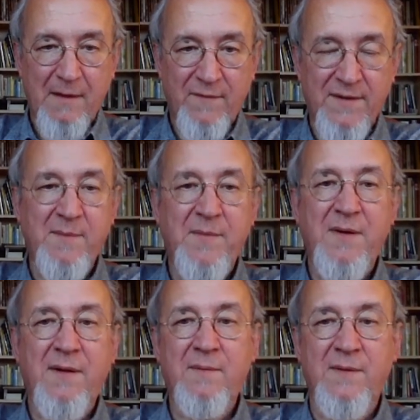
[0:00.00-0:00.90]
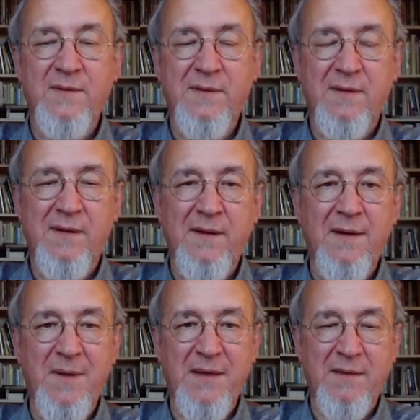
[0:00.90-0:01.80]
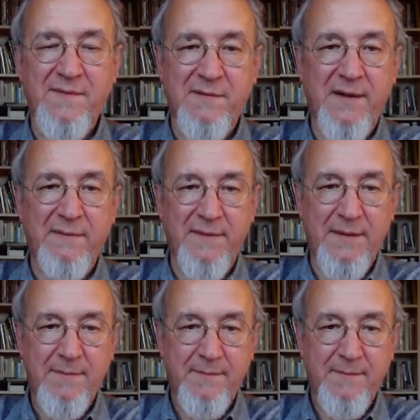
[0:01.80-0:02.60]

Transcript: For them, it was really a matter of survival.